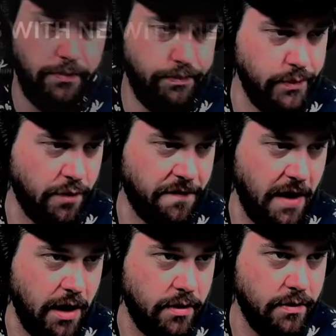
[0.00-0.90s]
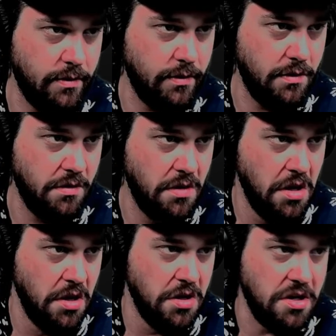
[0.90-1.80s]
You're fired.
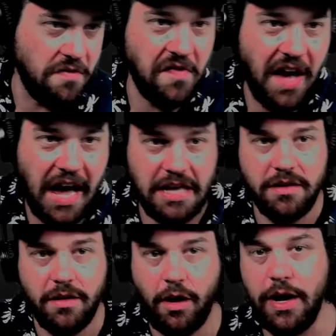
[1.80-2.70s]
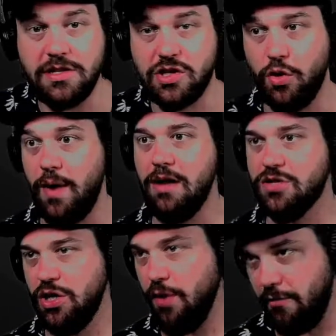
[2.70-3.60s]
You're fired. All right. So round
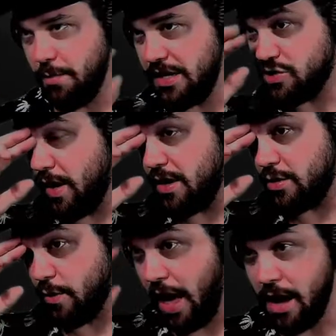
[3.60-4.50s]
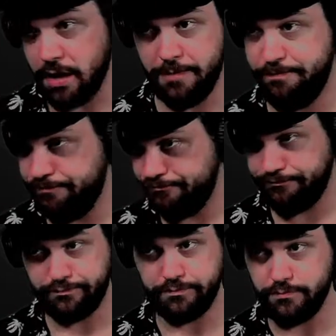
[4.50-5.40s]
2. Everybody's ready to rock?
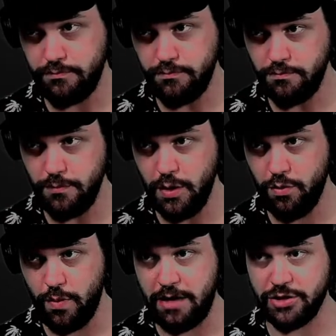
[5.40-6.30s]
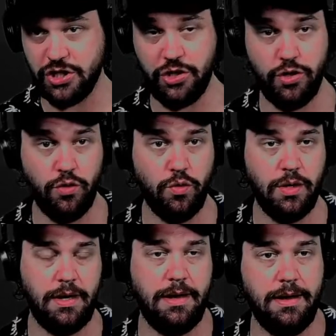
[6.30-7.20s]
Round 2.
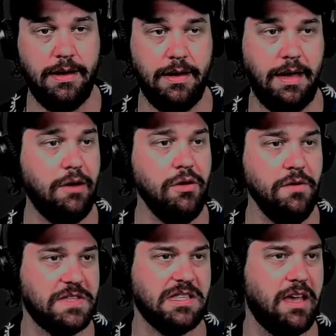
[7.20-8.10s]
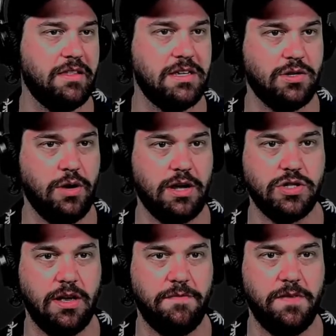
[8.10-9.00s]
I don't know if it's slightly easier,
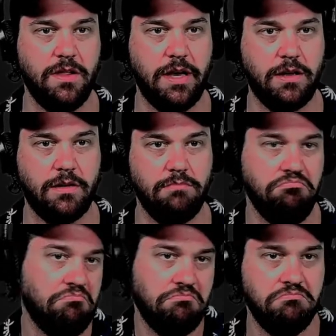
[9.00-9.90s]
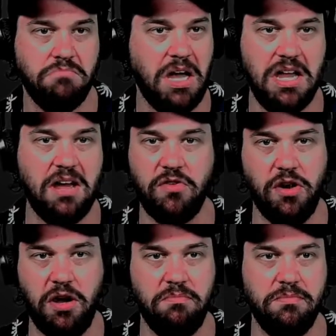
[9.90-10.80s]
actually. I feel like I never
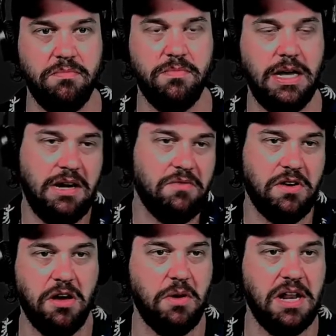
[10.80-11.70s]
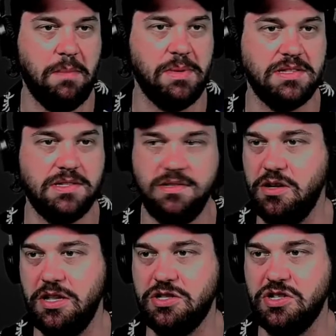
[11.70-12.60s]
know. I never know what happens. So
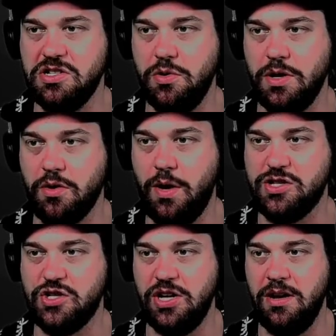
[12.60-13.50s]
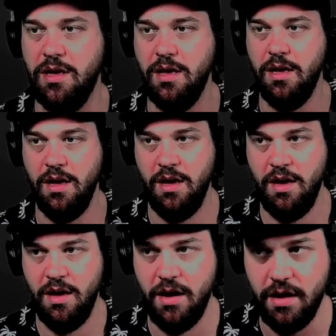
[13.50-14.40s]
let's just do it. Question
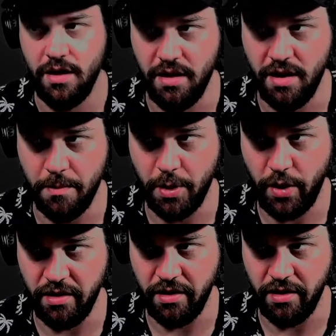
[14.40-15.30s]
number 1.